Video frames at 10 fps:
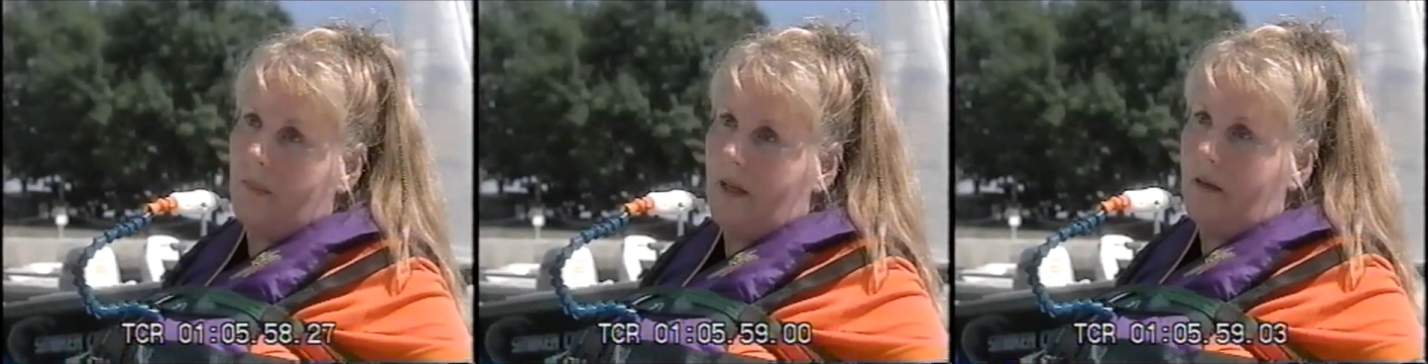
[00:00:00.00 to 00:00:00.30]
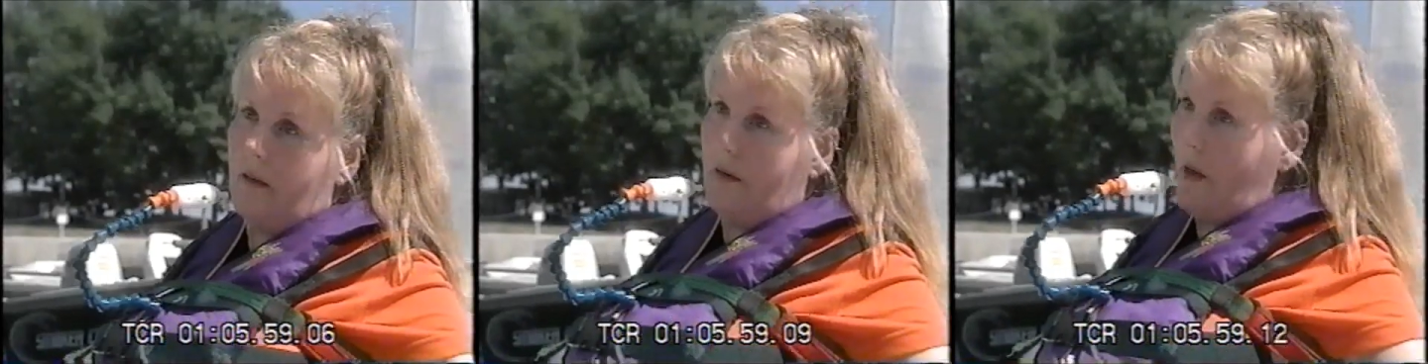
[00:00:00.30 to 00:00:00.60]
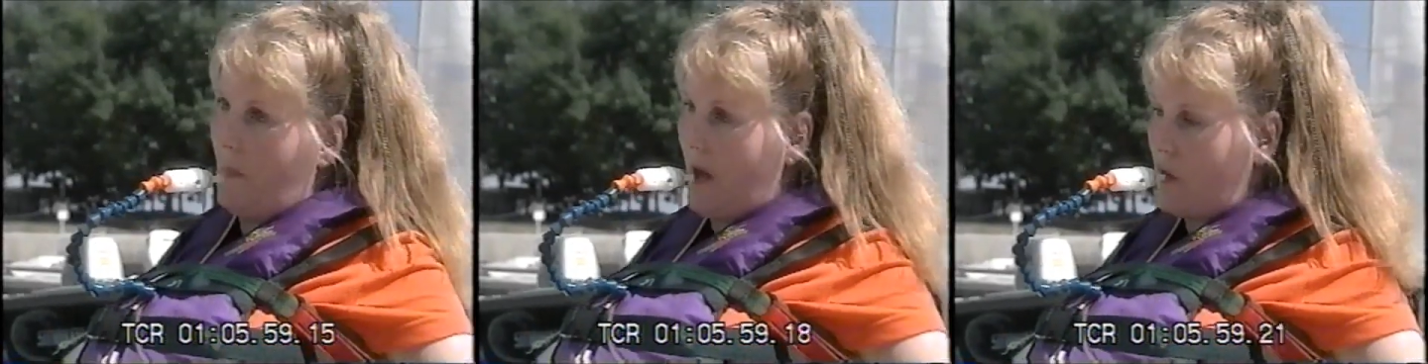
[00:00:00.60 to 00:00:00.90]
A little bit,
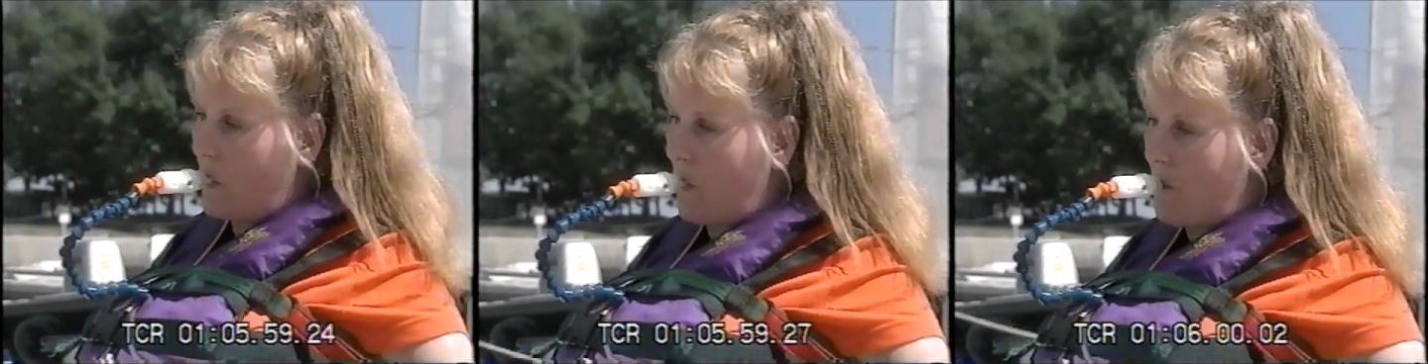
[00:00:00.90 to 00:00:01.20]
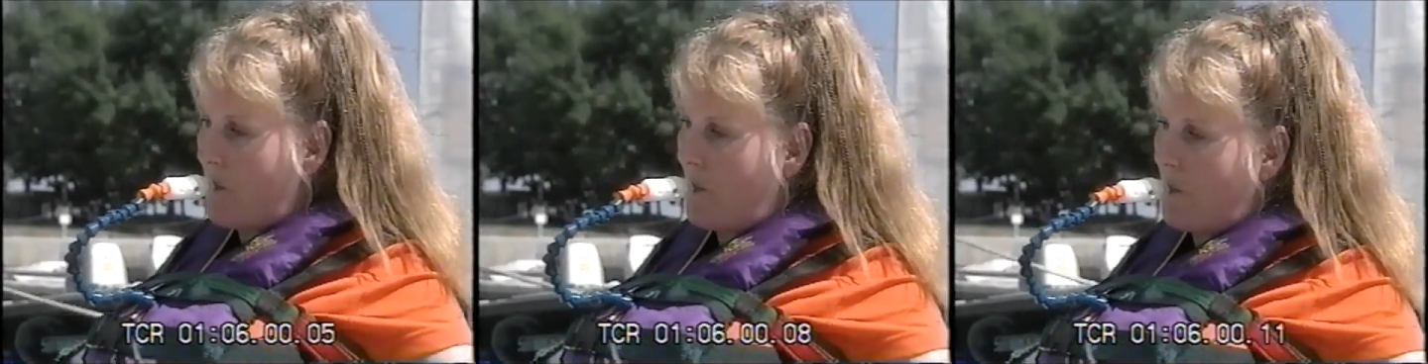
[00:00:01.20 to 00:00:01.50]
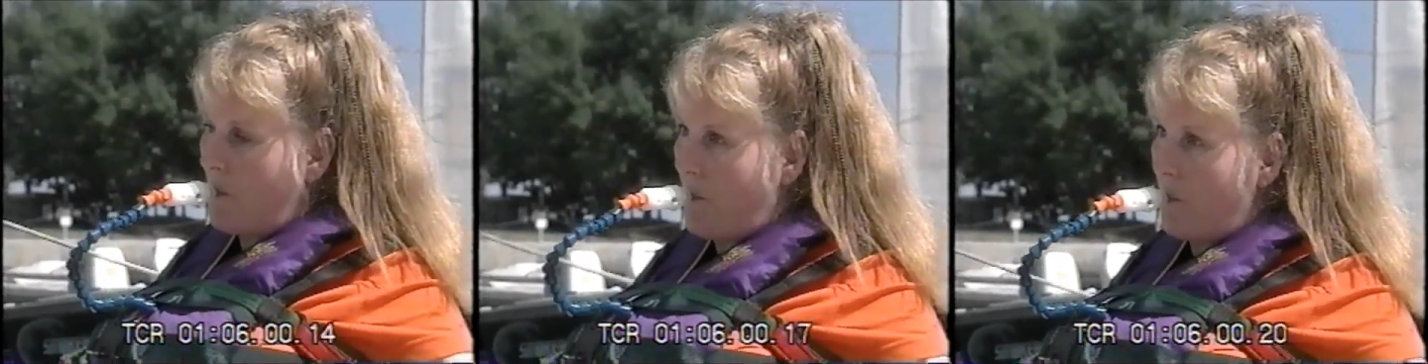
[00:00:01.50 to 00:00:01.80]
not much.
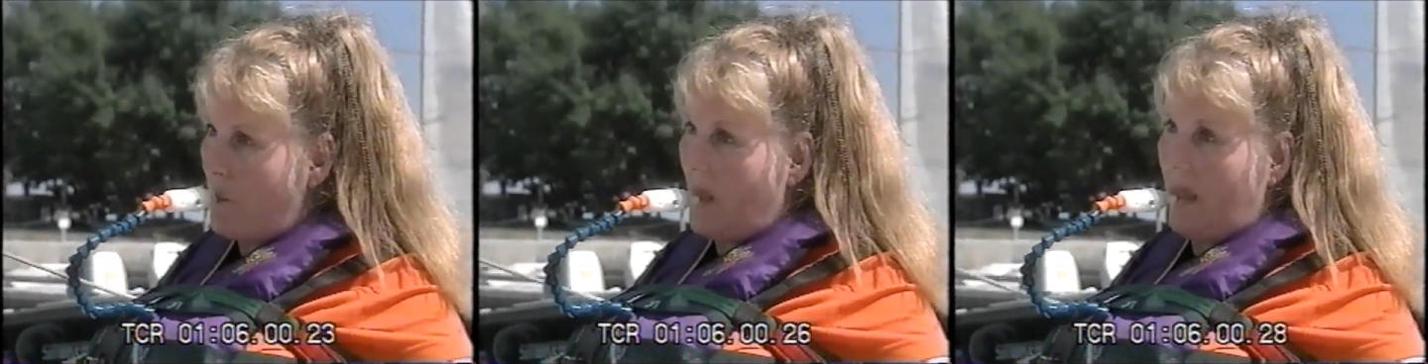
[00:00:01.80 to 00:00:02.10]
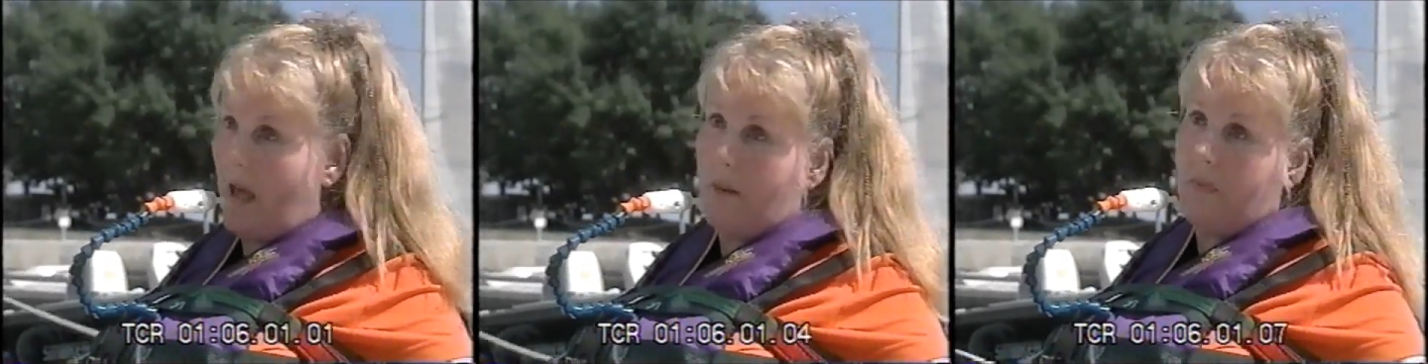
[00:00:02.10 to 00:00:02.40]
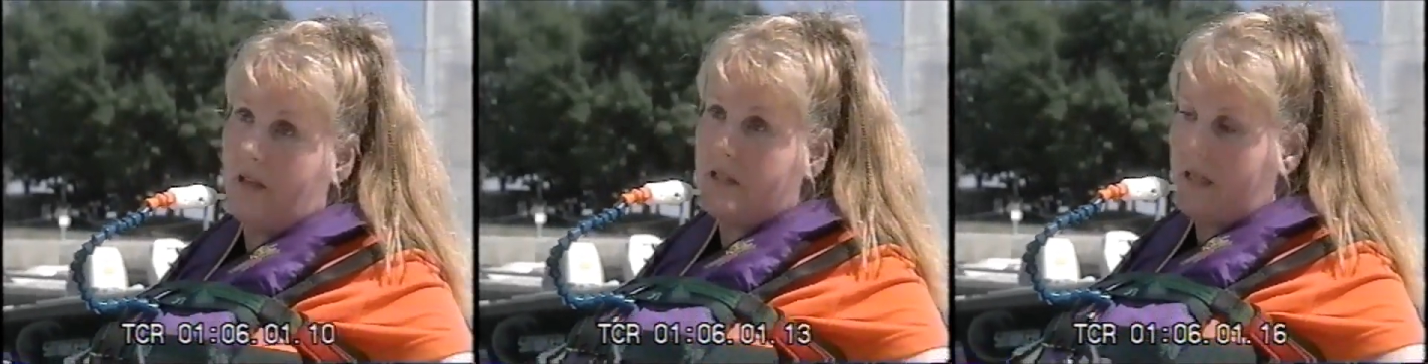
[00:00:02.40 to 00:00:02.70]

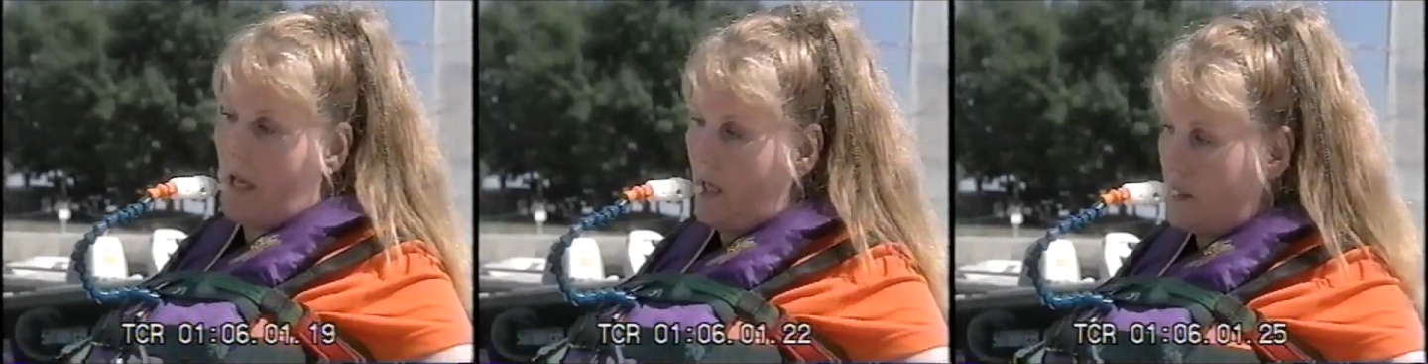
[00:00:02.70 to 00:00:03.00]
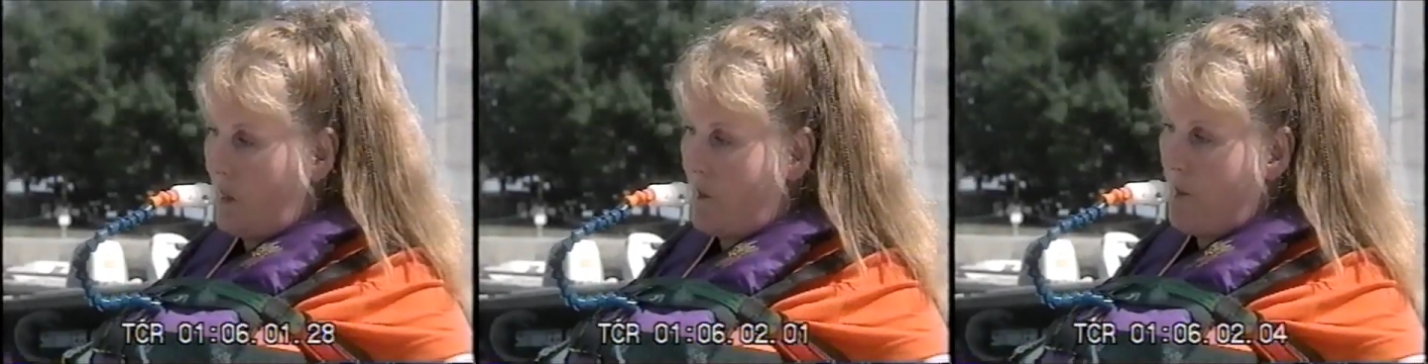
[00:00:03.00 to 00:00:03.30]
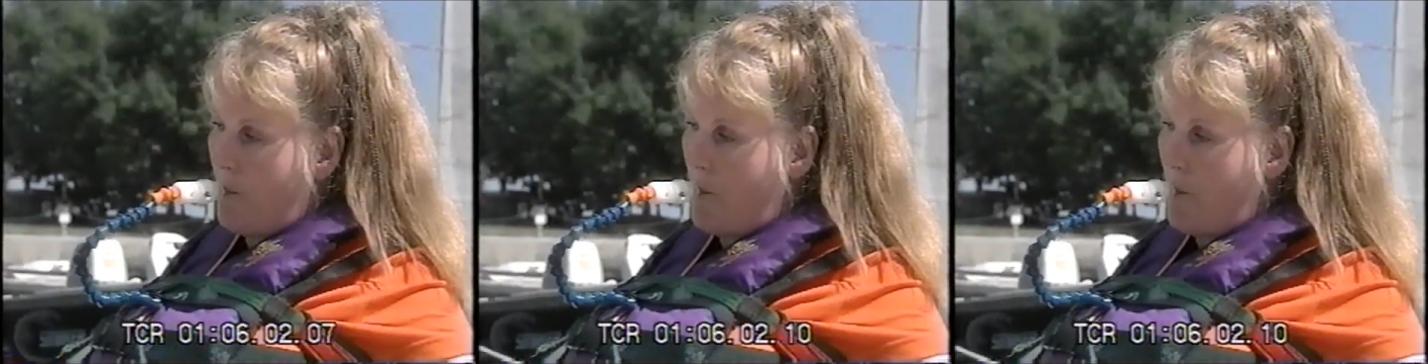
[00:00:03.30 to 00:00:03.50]
Now bring the sails.